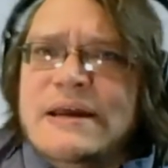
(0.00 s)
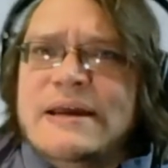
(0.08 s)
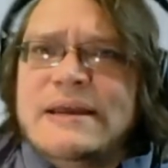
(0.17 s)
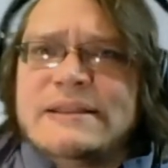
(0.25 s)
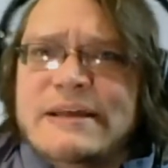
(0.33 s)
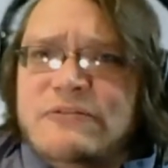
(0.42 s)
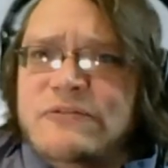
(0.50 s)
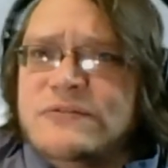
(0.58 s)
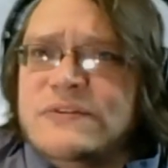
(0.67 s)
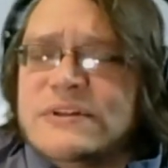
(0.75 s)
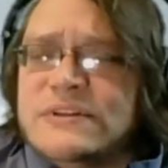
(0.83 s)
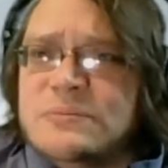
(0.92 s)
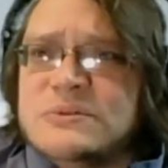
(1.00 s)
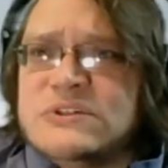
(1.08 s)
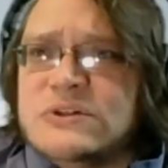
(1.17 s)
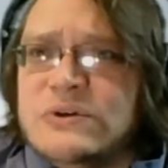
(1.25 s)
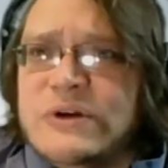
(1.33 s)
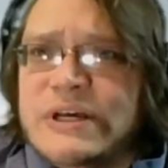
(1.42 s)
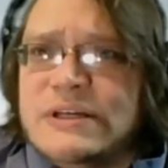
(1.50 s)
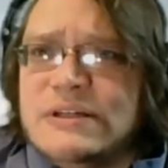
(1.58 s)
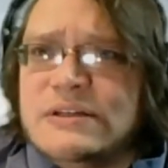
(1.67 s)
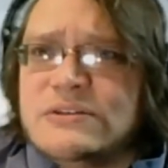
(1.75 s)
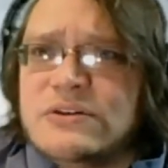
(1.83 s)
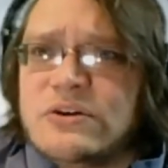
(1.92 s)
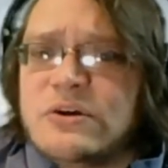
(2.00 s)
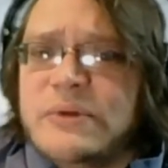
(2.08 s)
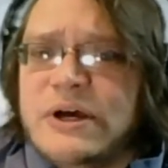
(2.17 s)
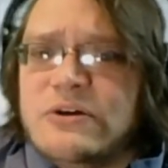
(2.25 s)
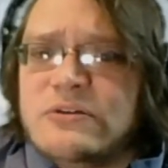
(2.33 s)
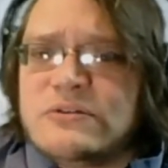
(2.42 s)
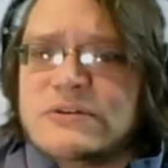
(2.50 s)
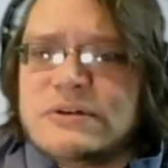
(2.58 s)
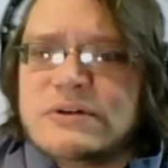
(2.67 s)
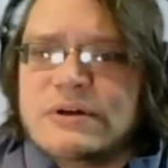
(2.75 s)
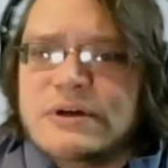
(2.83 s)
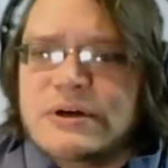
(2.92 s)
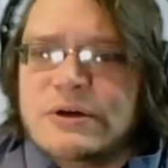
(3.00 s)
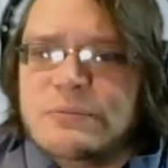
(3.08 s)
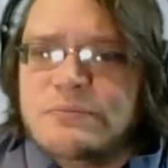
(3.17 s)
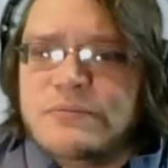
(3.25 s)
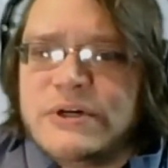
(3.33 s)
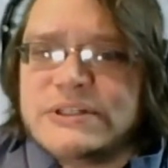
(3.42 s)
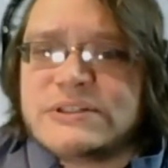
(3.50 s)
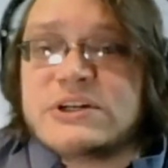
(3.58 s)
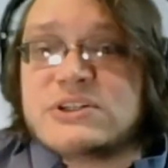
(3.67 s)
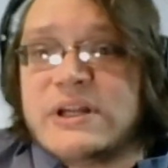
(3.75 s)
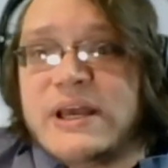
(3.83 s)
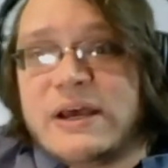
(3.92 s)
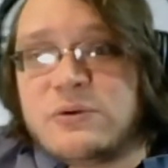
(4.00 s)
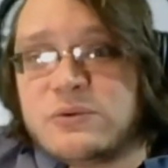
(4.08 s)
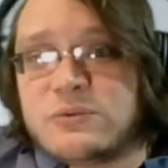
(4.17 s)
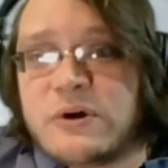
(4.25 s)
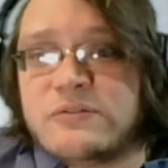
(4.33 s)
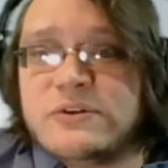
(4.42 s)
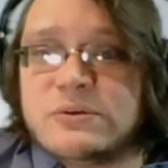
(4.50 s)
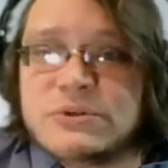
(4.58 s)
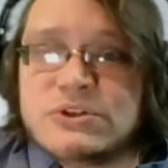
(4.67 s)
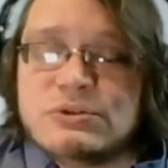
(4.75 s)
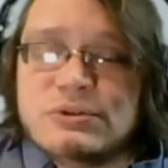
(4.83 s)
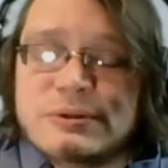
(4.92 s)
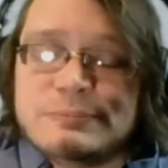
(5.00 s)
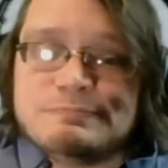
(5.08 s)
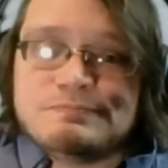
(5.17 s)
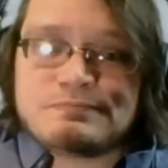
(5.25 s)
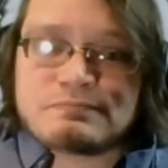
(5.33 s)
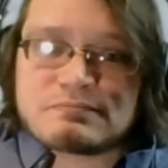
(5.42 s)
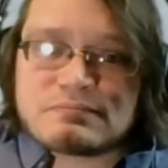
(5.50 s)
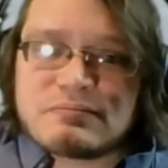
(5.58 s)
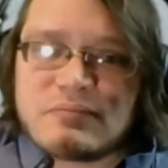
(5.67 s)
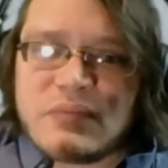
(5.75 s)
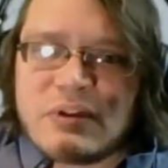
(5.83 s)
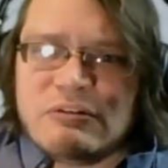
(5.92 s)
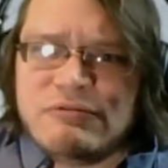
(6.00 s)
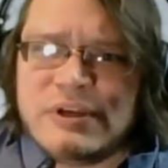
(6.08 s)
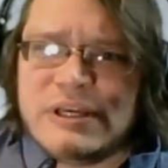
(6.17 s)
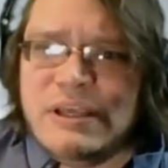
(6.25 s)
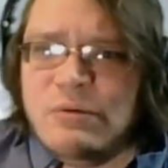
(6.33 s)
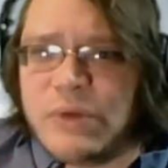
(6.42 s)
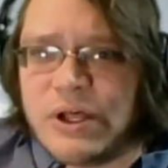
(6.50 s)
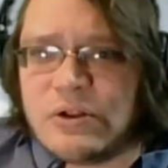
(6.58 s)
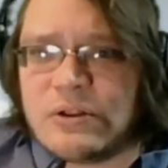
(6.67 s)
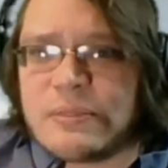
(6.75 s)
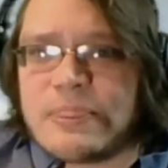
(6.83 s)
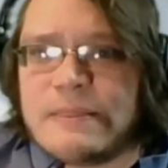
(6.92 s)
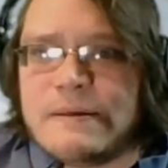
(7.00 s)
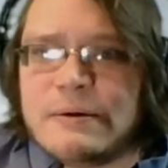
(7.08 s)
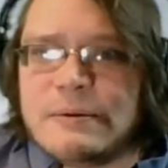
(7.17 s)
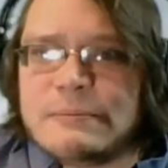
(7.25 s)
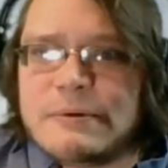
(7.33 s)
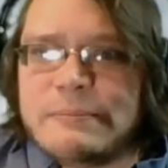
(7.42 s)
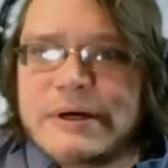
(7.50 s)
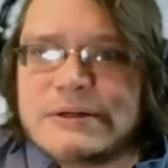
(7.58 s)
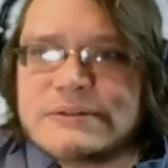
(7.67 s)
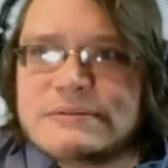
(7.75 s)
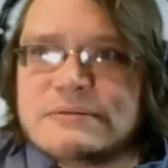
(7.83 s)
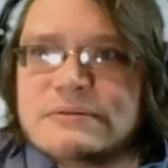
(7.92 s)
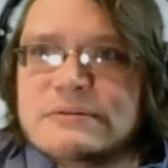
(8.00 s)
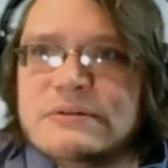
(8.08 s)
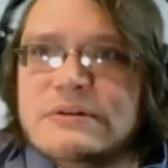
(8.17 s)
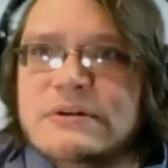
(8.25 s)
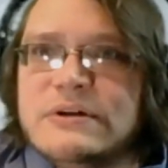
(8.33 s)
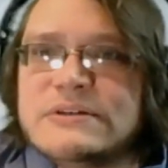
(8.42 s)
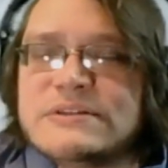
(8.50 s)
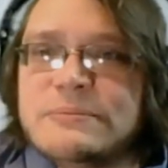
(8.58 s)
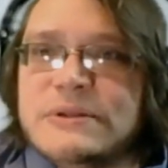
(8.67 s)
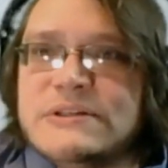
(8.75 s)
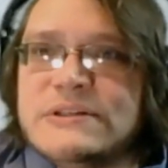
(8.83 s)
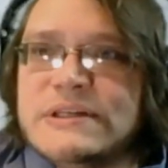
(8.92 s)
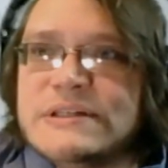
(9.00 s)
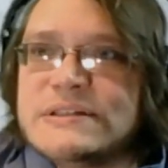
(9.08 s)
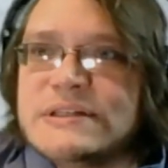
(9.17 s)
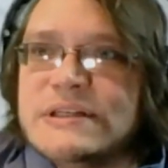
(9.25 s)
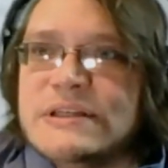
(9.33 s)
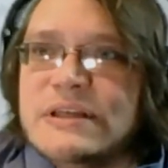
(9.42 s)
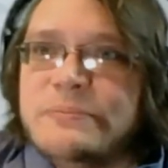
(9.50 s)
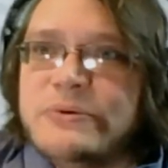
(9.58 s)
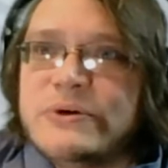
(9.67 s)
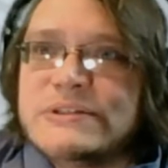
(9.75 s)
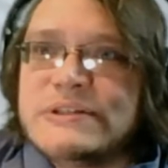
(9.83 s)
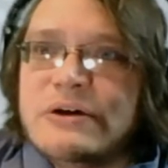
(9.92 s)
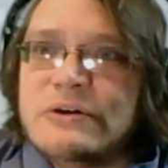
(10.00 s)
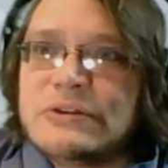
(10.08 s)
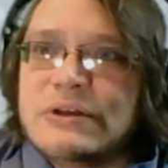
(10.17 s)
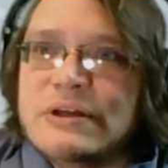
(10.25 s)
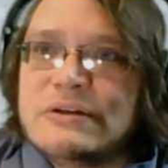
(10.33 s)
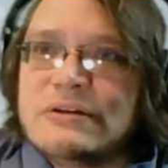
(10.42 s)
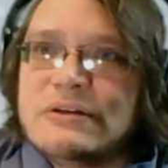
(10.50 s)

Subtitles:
in that 50th episode, I talk about a discussion I had with Raphael Meshulam via email about some of these things. And he points out that,